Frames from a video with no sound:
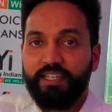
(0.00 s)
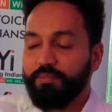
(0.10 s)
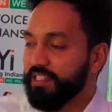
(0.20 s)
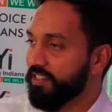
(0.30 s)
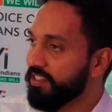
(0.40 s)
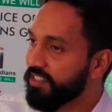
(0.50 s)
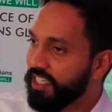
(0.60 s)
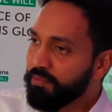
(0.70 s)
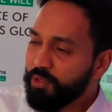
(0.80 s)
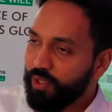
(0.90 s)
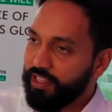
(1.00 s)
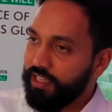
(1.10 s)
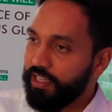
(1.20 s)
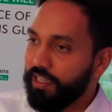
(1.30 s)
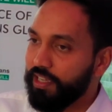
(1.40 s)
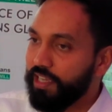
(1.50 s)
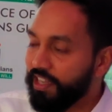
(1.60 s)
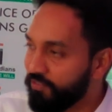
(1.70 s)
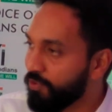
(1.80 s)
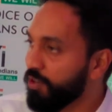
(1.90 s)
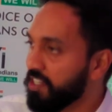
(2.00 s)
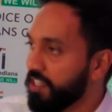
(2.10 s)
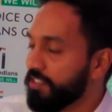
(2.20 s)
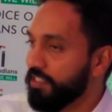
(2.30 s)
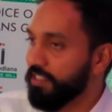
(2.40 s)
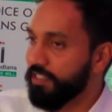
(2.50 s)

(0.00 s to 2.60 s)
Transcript: But tell me one thing, Efftronics